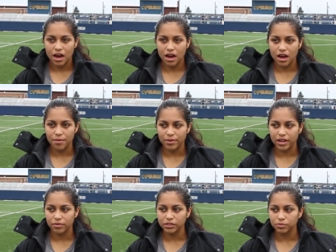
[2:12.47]
Um,
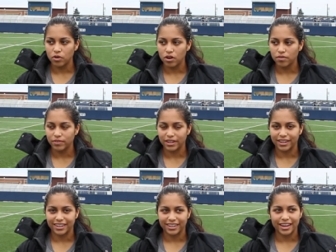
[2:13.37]
it was more of
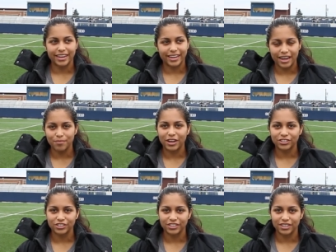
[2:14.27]
a, a game
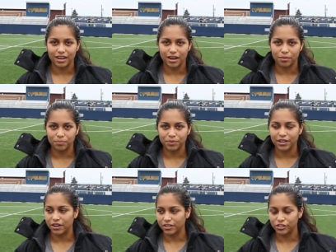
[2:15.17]
actually, um,
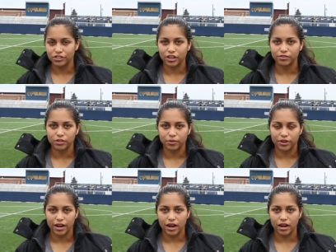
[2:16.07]
being on this turf, so we
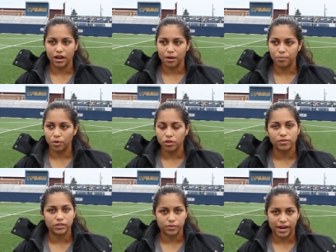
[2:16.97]
were, uh, both of
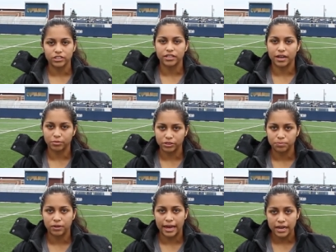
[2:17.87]
us were actually able to
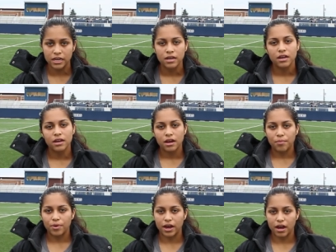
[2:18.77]
play.
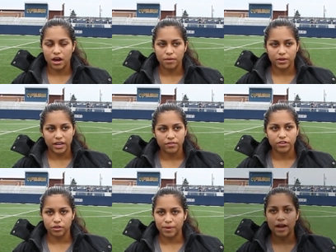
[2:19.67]
But um, they gave a
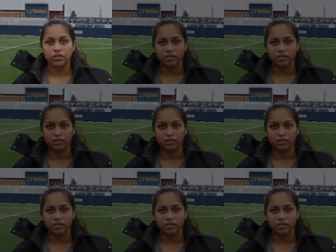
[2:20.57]
good battle.